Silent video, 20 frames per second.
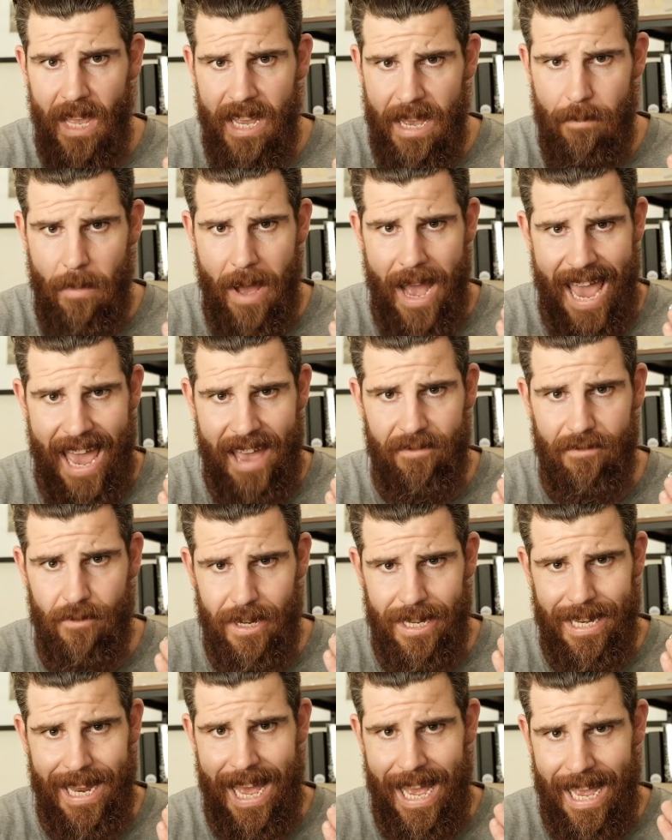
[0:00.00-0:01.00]
my
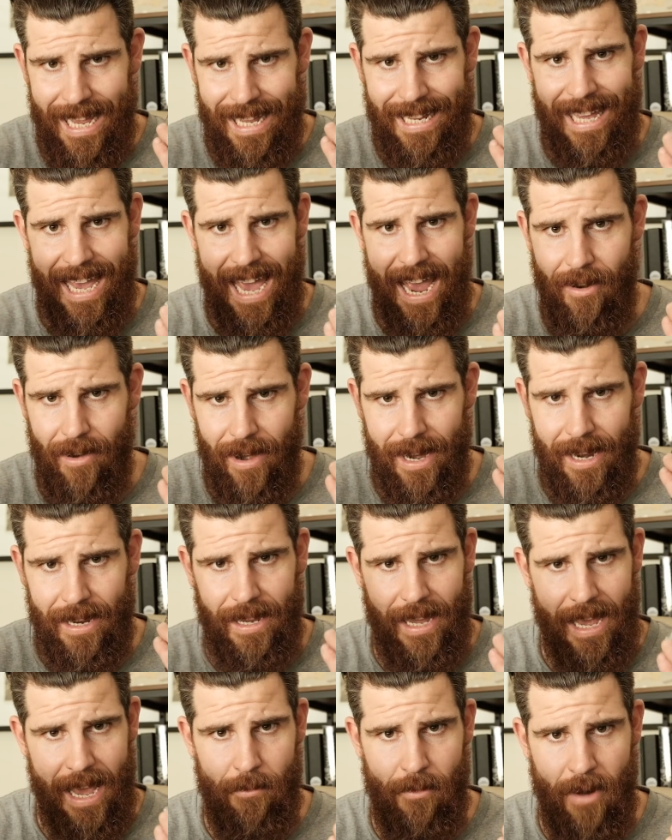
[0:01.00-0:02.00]
everyday carry
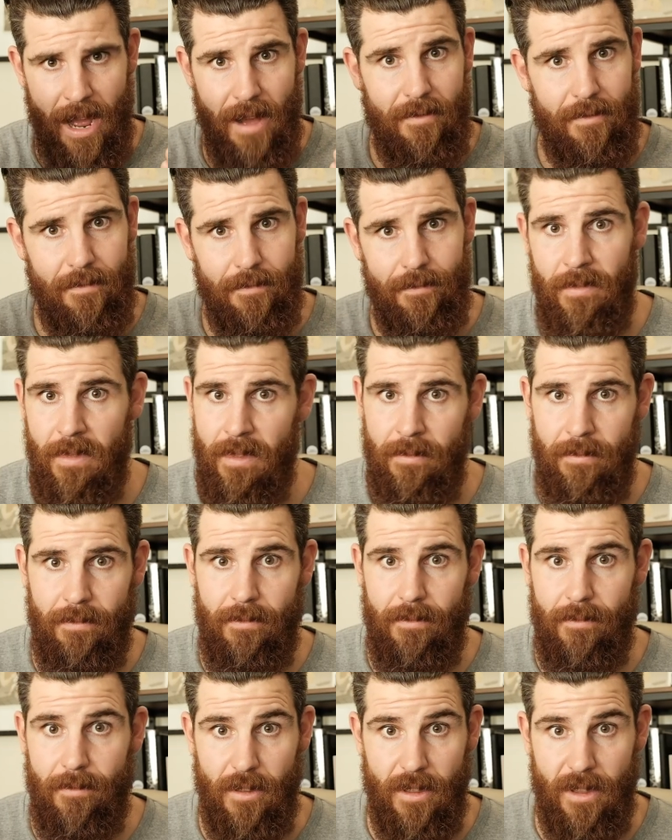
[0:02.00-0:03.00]
camera
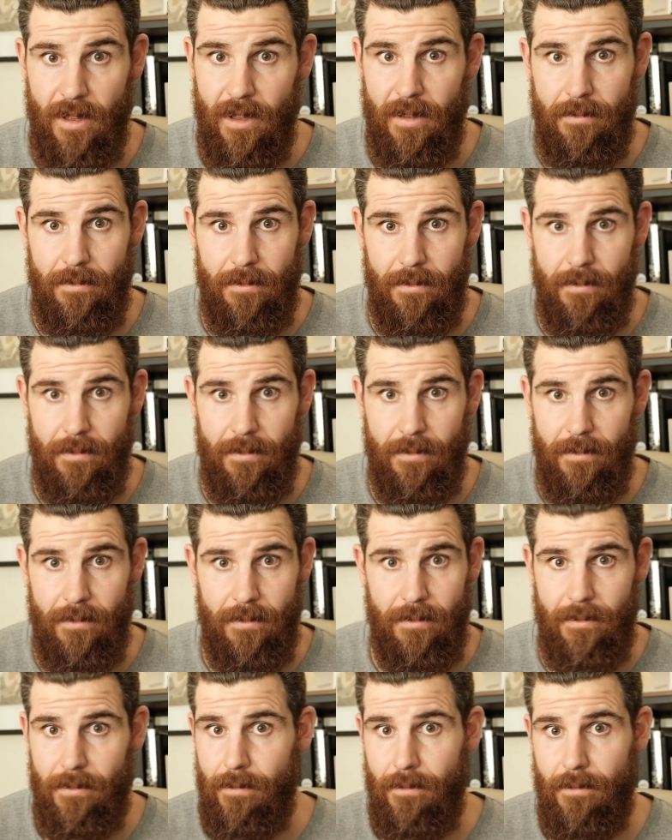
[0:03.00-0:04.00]
for the,
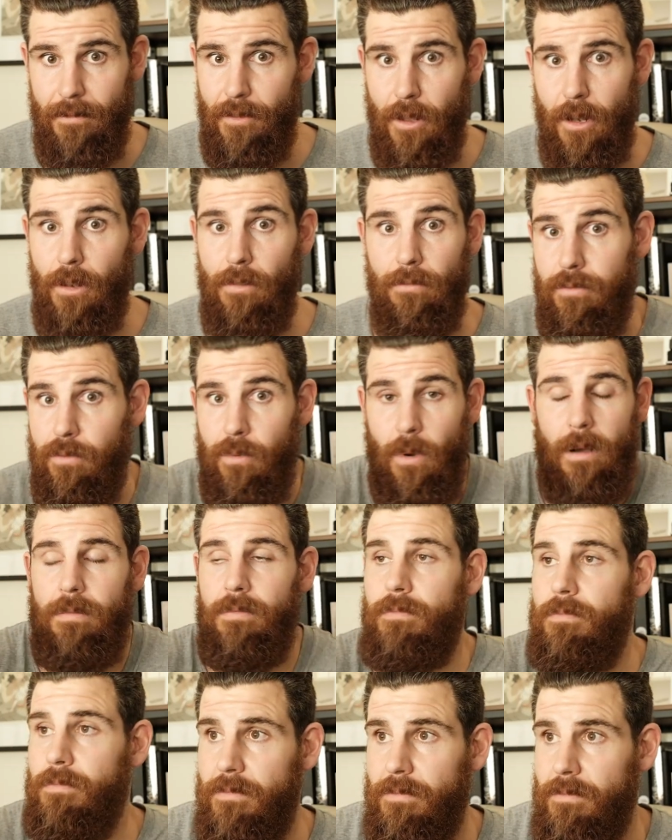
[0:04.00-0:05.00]
well,
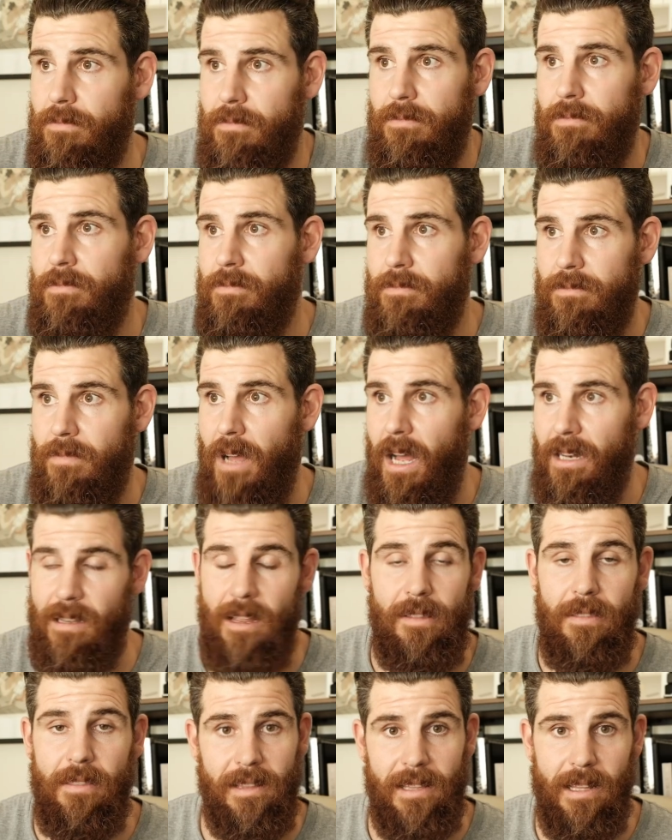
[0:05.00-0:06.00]
I
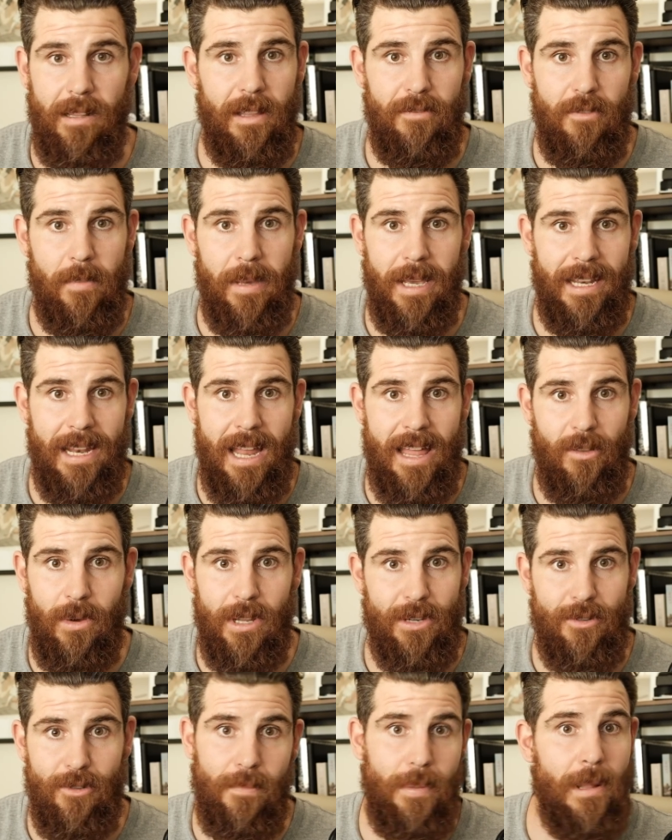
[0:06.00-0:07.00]
don't think there'll ever be another
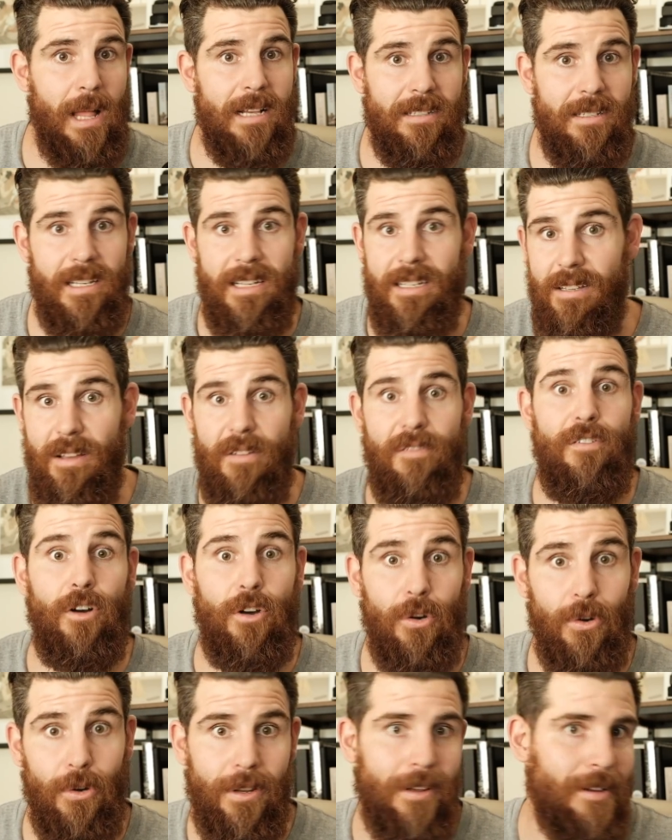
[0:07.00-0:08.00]
one to replace this. For
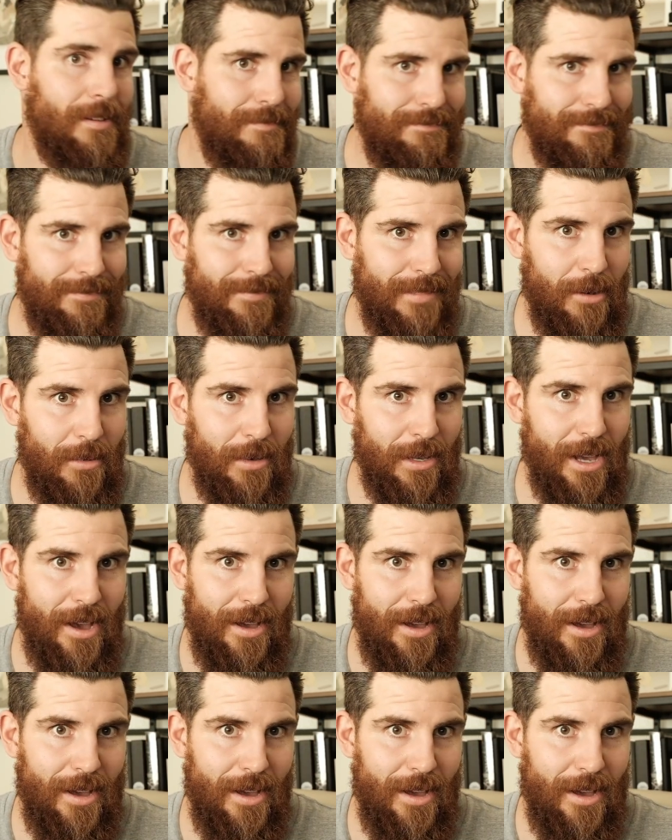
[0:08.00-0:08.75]
good. There we go.